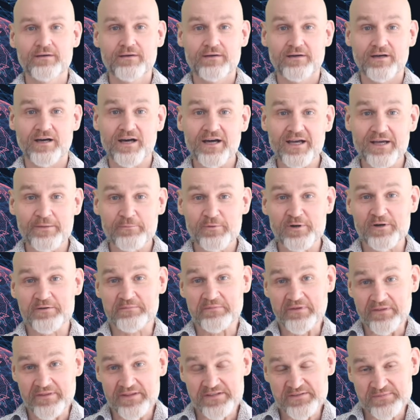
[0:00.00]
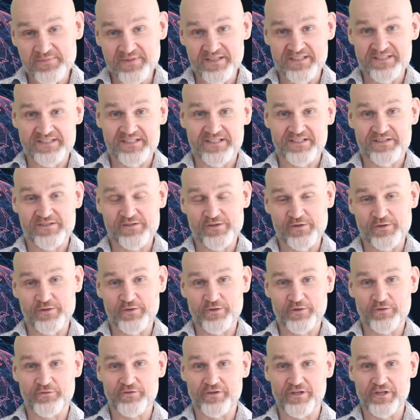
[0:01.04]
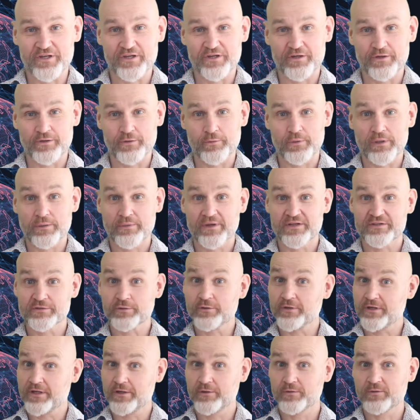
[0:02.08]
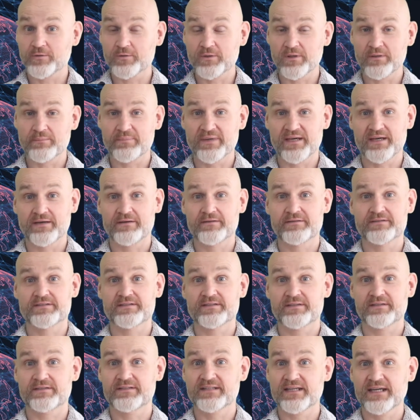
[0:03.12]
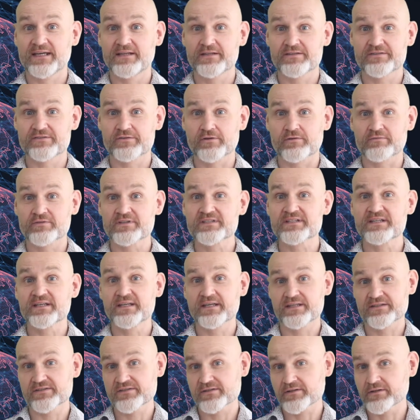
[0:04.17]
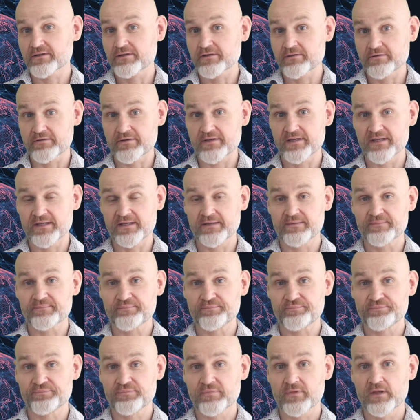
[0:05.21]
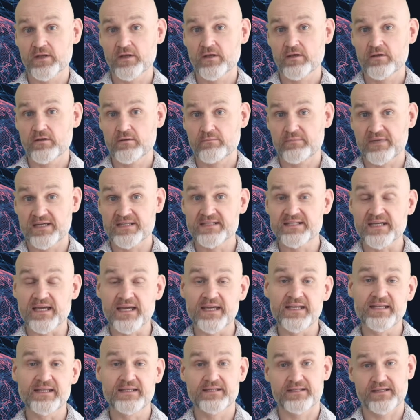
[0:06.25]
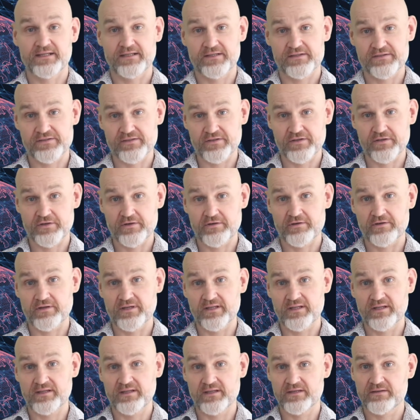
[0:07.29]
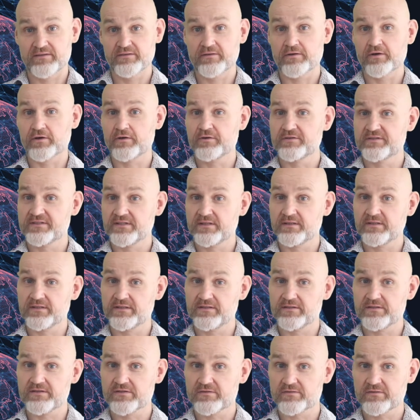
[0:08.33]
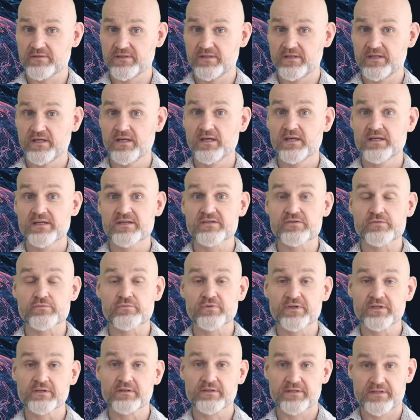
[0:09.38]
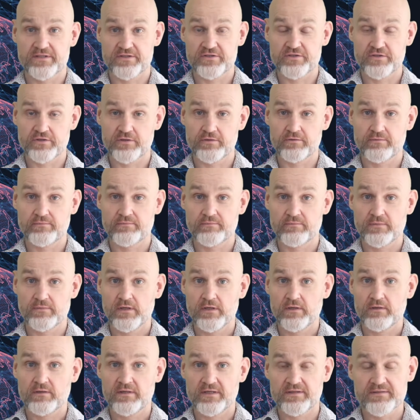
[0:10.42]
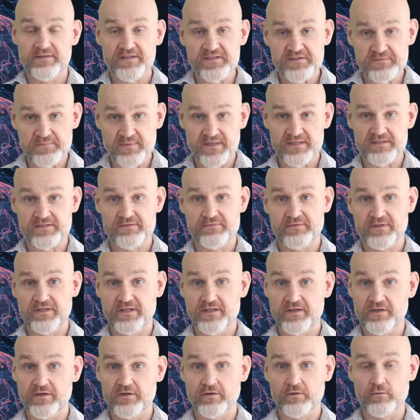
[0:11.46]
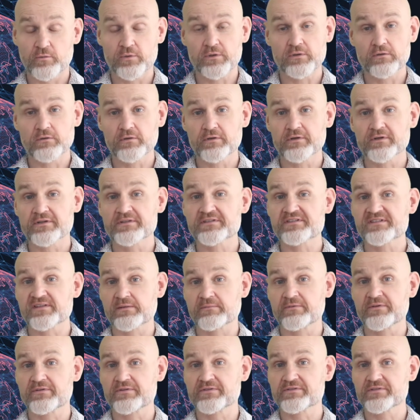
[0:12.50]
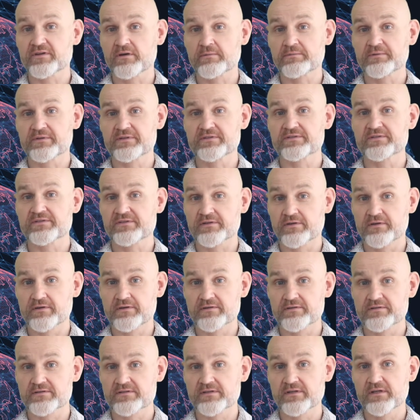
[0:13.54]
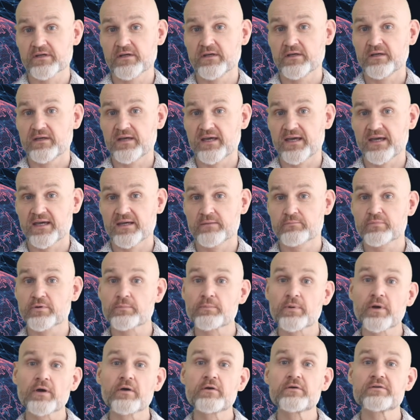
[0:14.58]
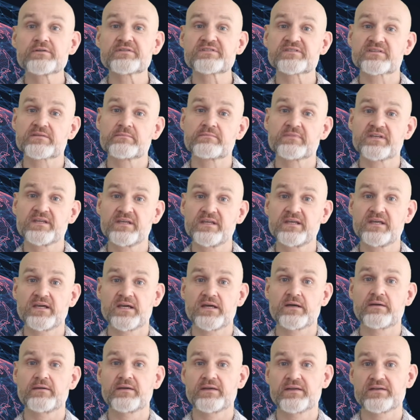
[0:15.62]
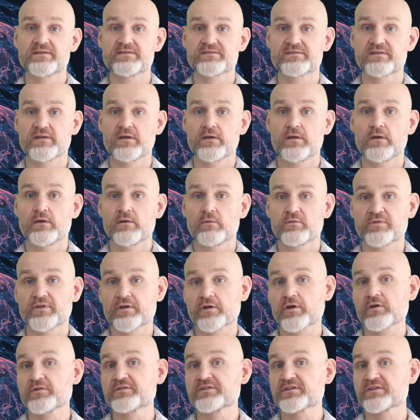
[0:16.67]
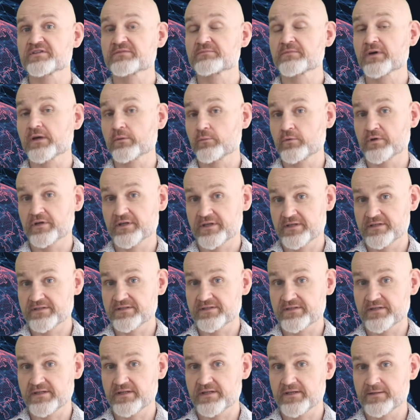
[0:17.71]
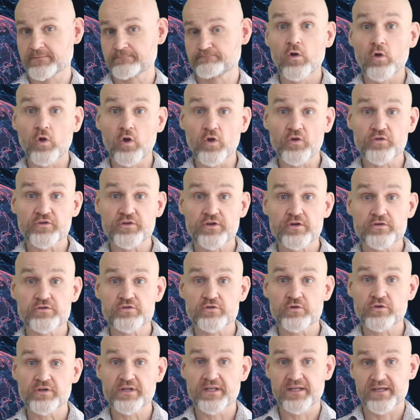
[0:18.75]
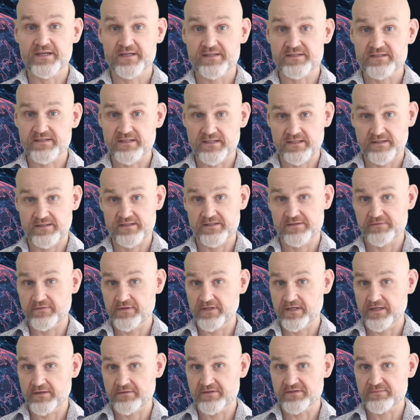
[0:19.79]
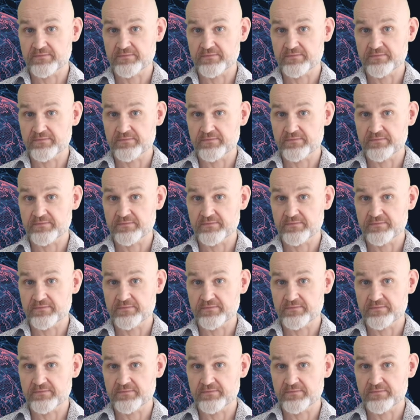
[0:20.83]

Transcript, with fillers: Hi, and welcome to this month's editorial video where we're talking all about data sovereignty and security. Maintaining data security in the hotel industry is a real issue. In this month's video, we'll look at some of the top concerns and propose some key areas that hotels might want to consider. Also joining us in this video is